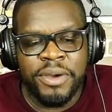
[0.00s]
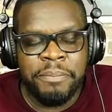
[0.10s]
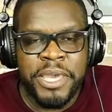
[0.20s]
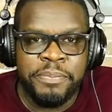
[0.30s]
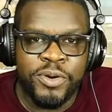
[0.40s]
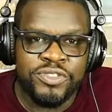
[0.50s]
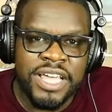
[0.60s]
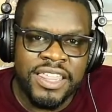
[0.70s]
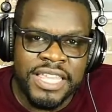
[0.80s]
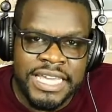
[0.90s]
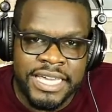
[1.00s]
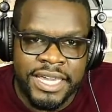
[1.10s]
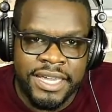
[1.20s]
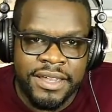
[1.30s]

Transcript: people's thinking.